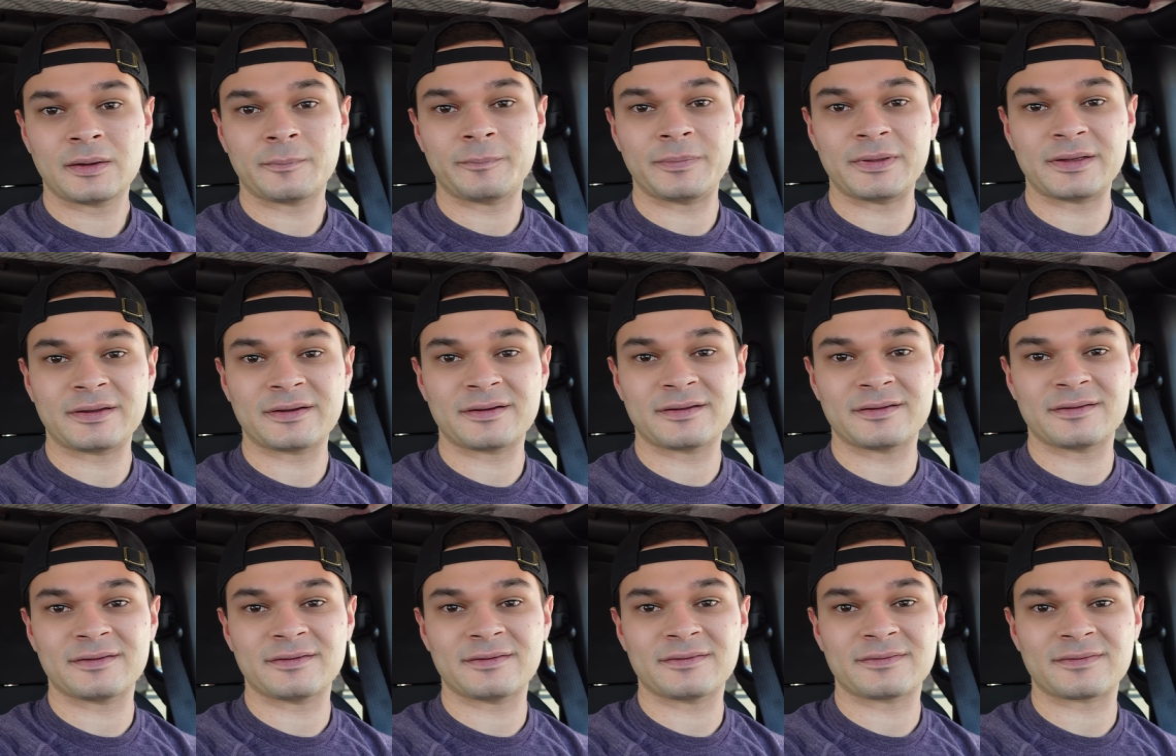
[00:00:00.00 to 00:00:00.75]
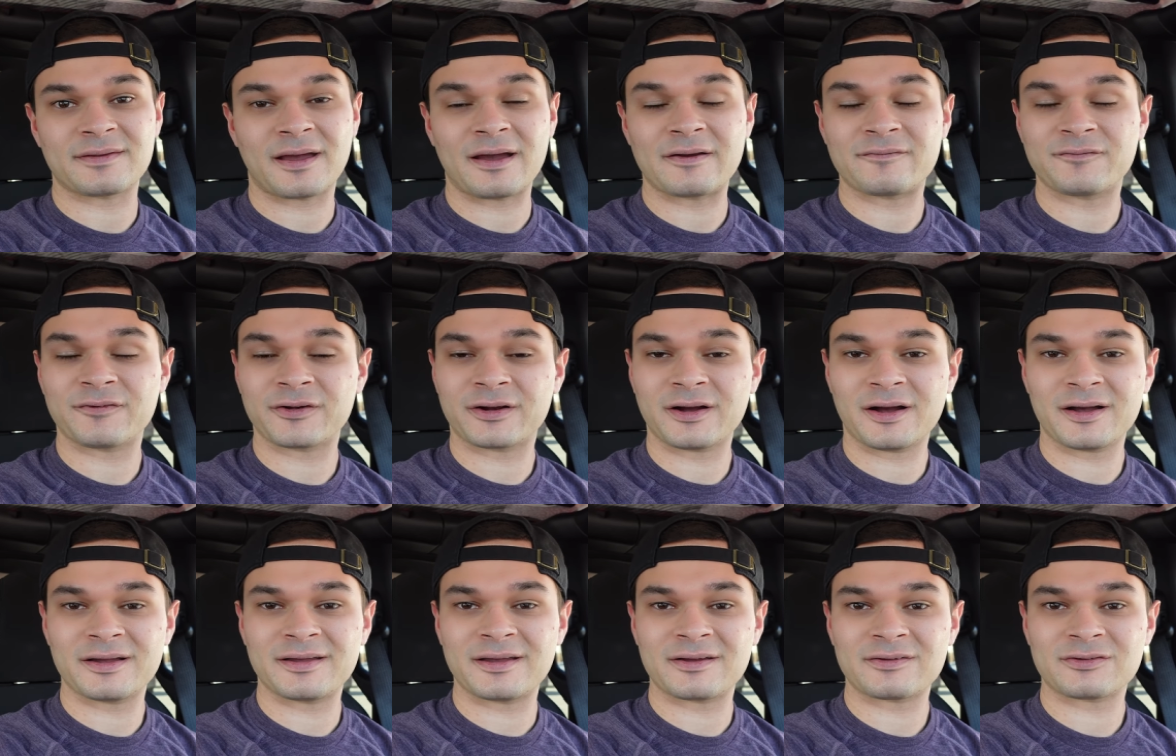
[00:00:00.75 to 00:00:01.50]
because I
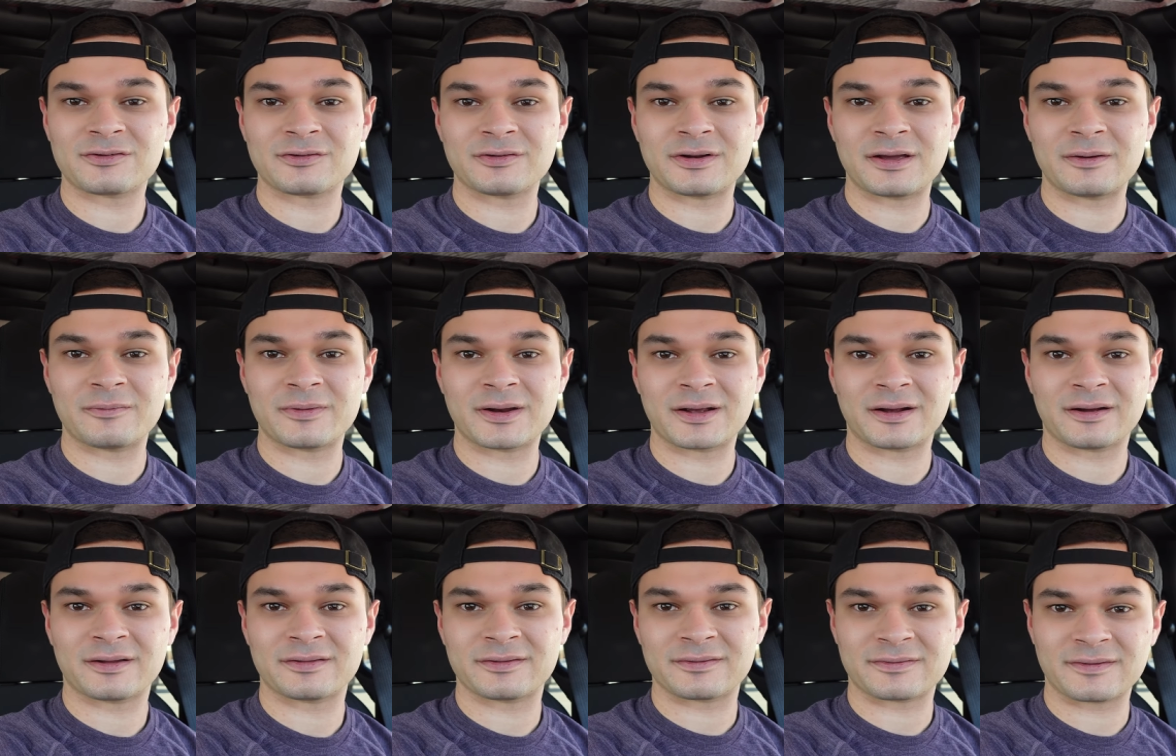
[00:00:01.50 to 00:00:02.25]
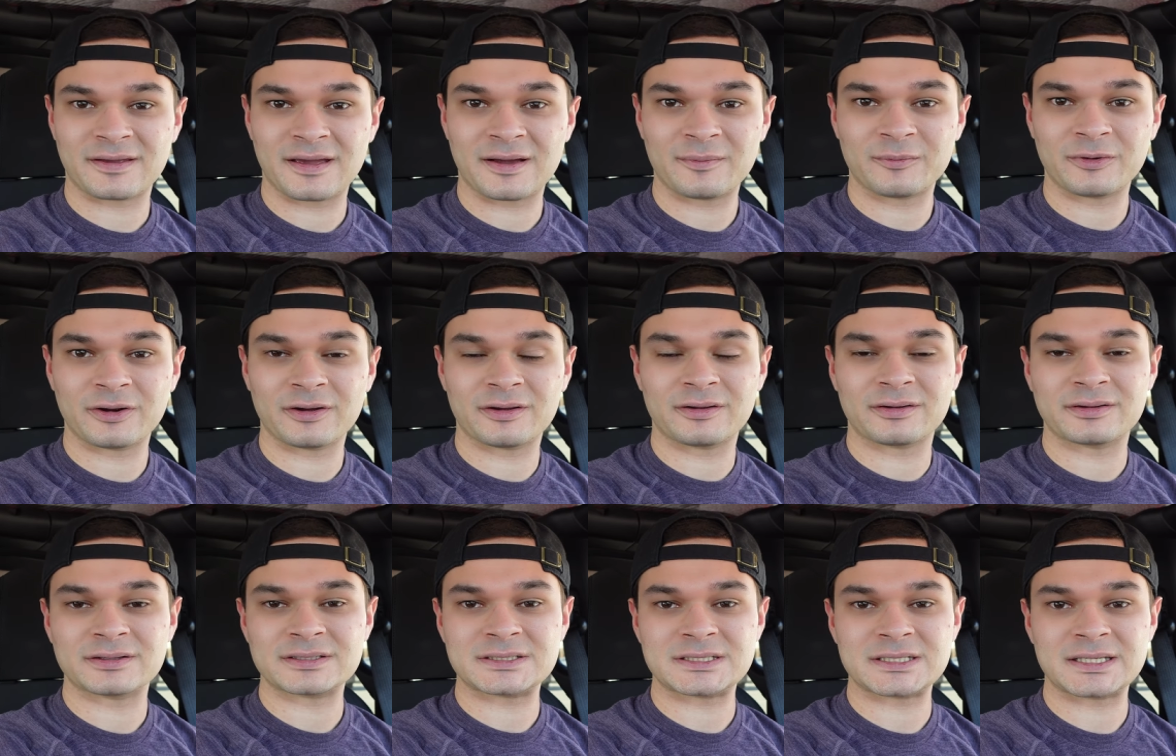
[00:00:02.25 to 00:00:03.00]
forgot yesterday when I got this
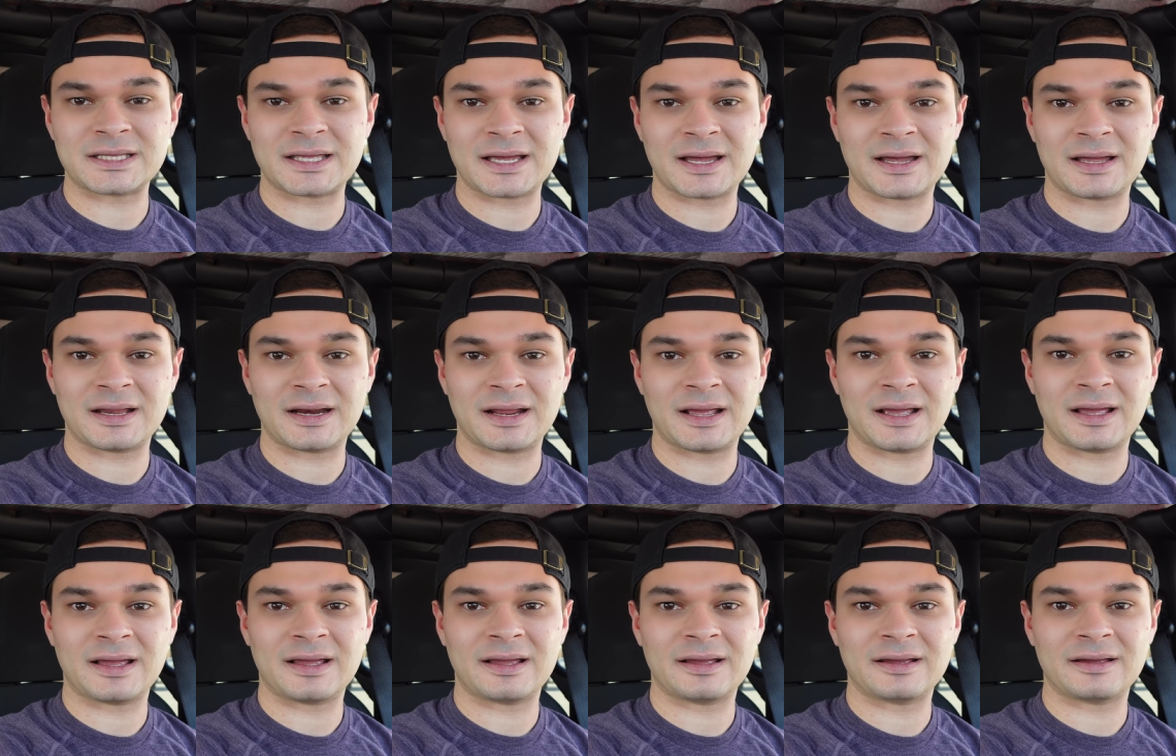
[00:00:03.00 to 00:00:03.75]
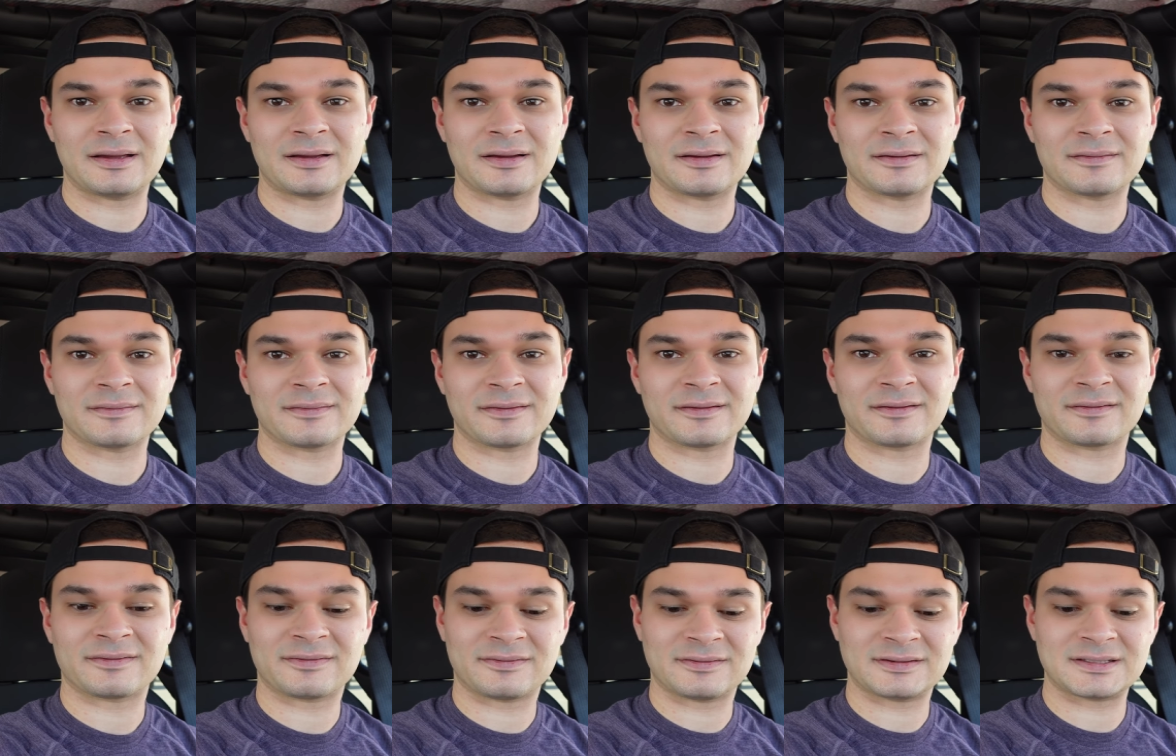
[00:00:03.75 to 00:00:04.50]
camera to get a like
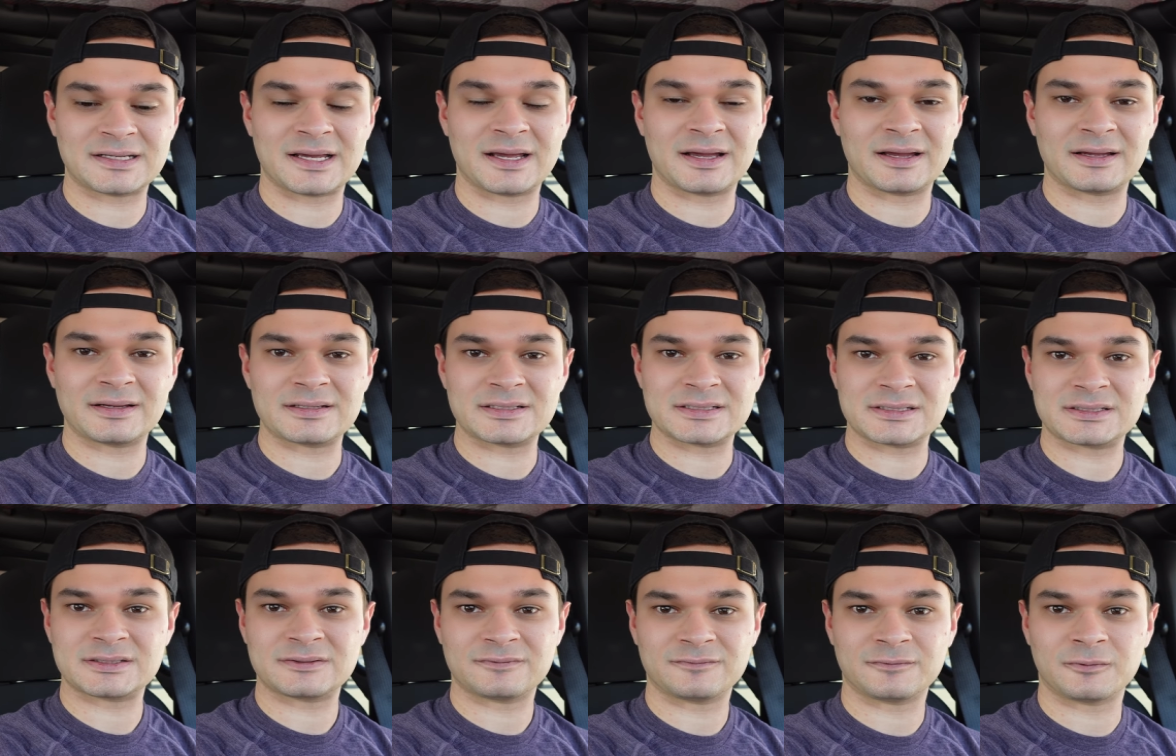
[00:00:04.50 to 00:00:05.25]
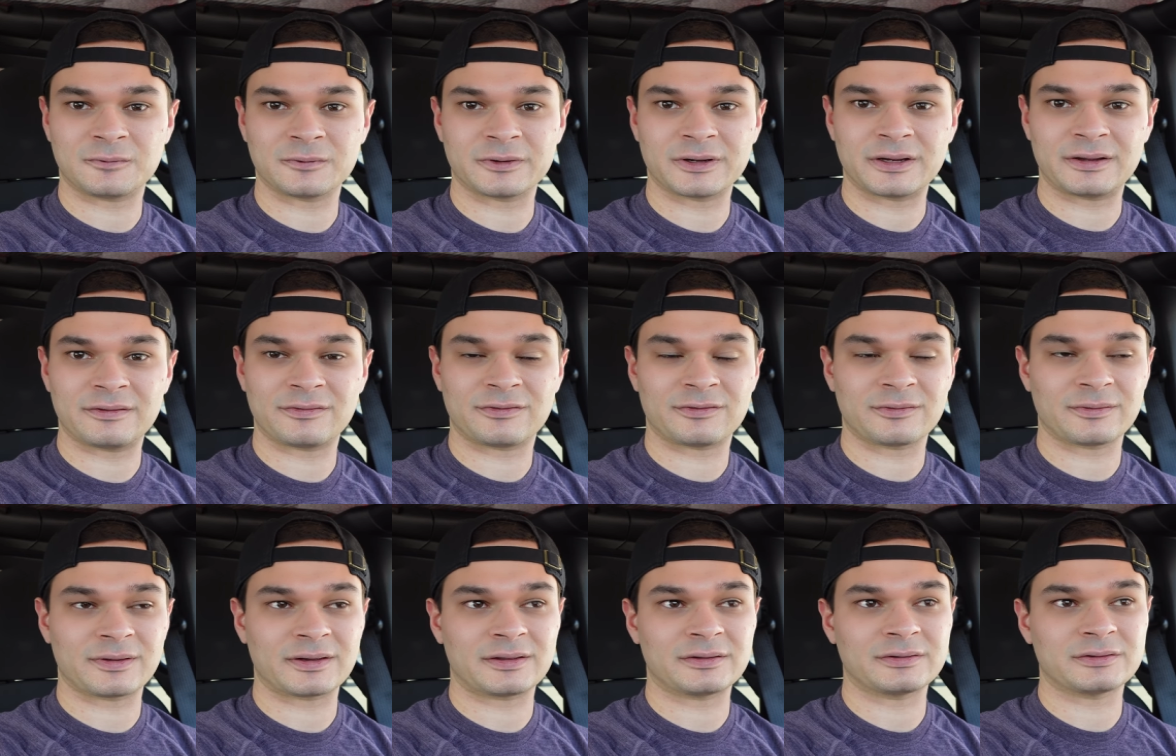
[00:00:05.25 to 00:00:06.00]
a stand for it,
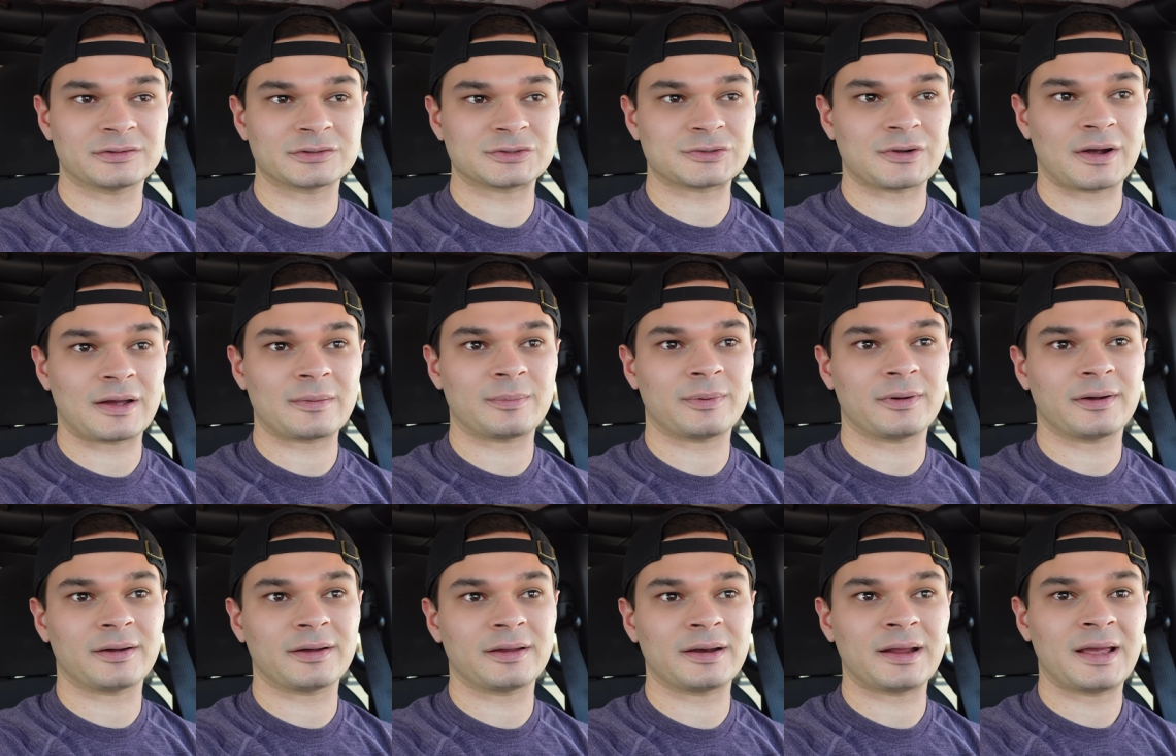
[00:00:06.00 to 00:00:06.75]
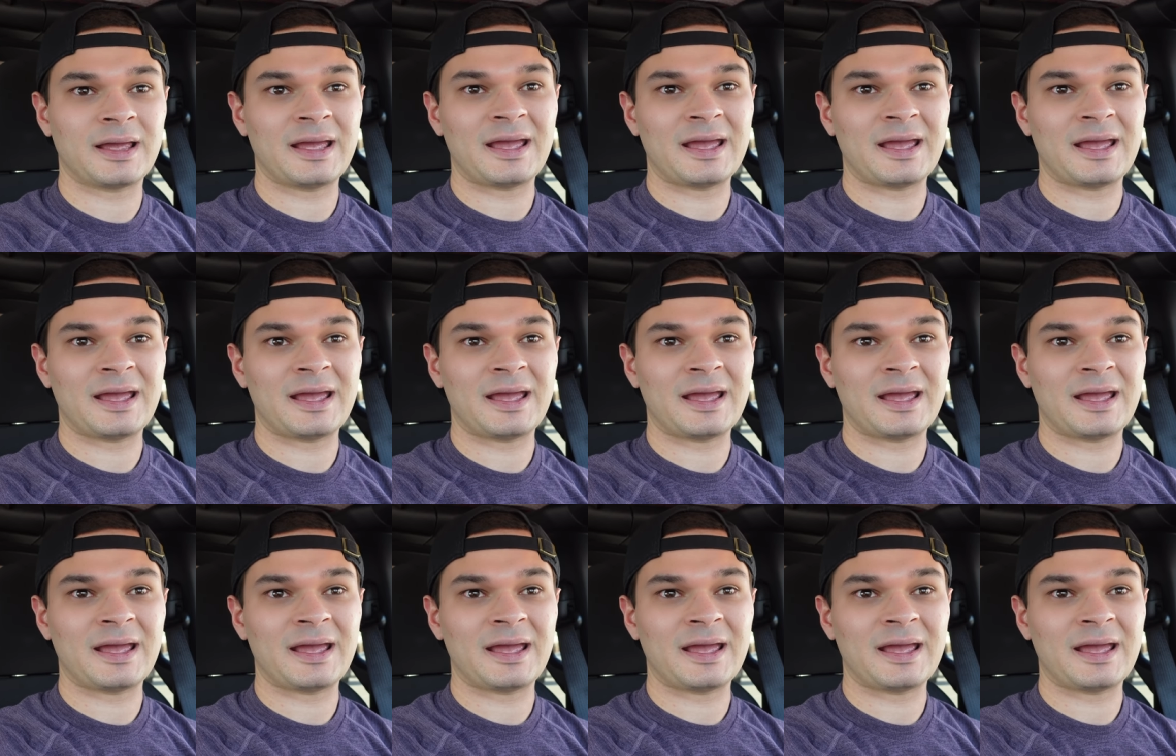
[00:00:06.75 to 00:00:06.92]
so like a little tripod.